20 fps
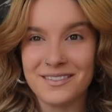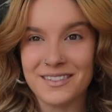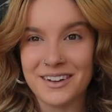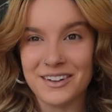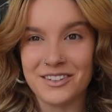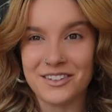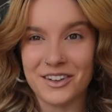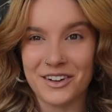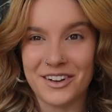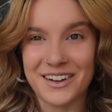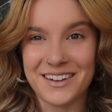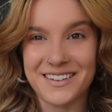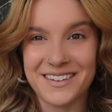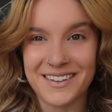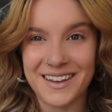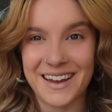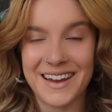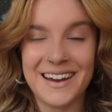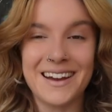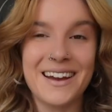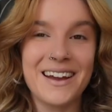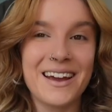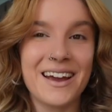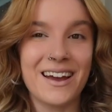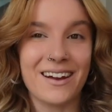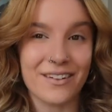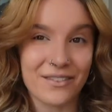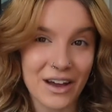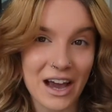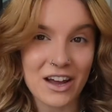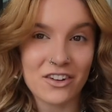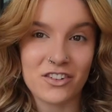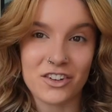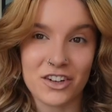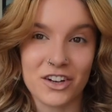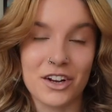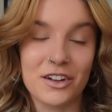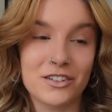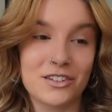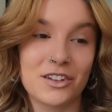as you can see and I've had to
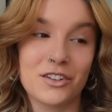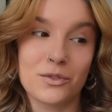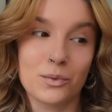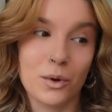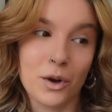close this